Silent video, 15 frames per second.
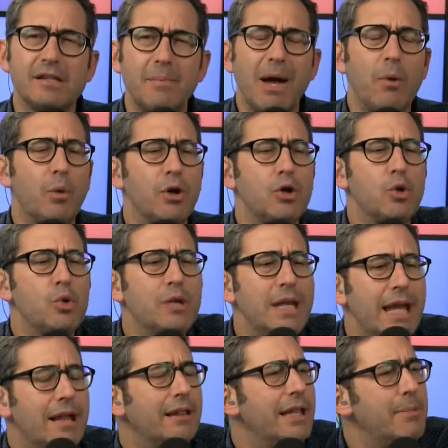that somehow we're
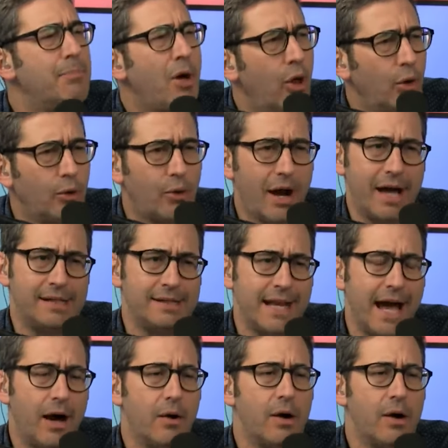uniquely polarized